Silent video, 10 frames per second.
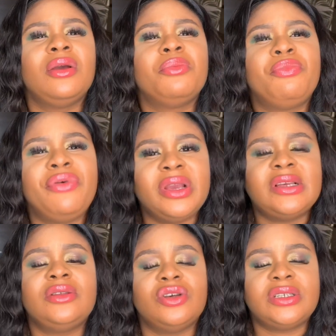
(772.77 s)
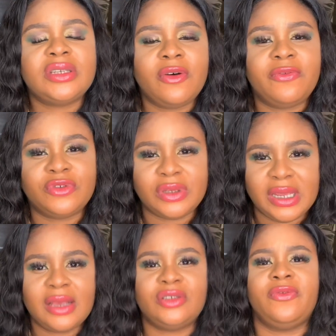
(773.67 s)
present yourself to the
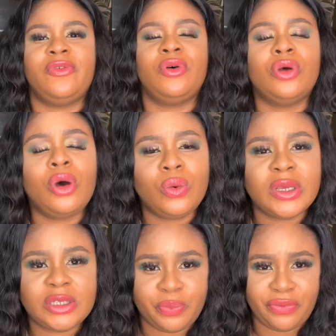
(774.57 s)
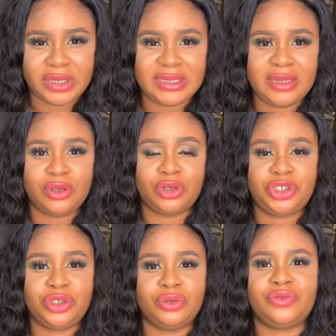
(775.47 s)
hands of God. Always present your
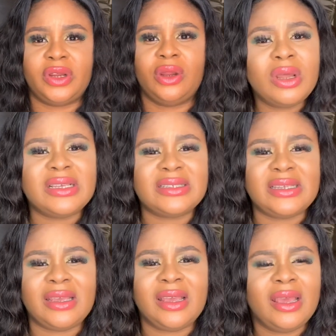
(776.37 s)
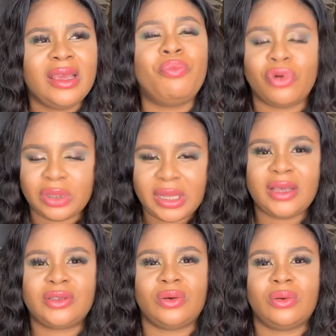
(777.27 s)
children. God is the
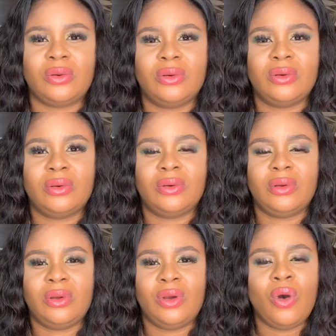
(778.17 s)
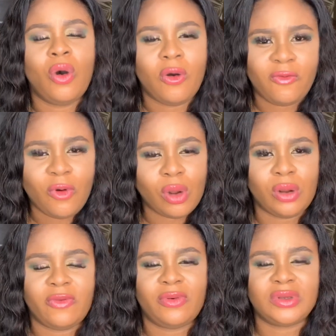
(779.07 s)
protector of all
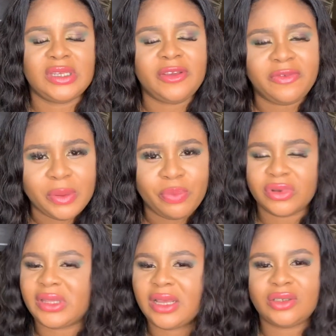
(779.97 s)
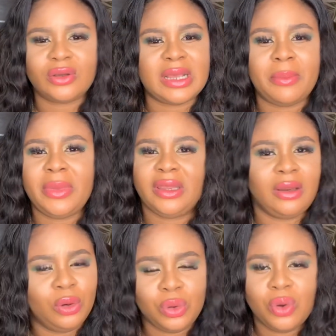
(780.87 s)
of us. If he protects us,
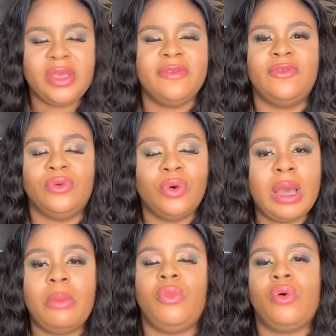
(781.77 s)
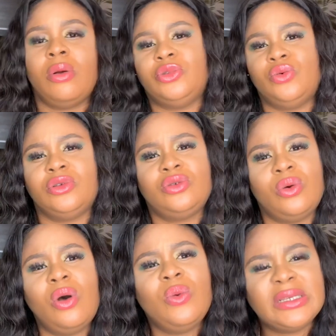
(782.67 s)
no evil, no harm will come to us. So
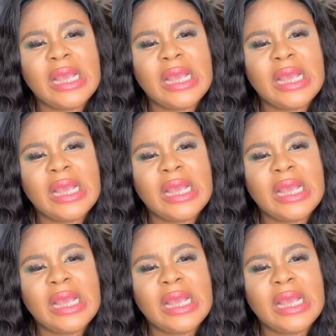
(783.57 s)
always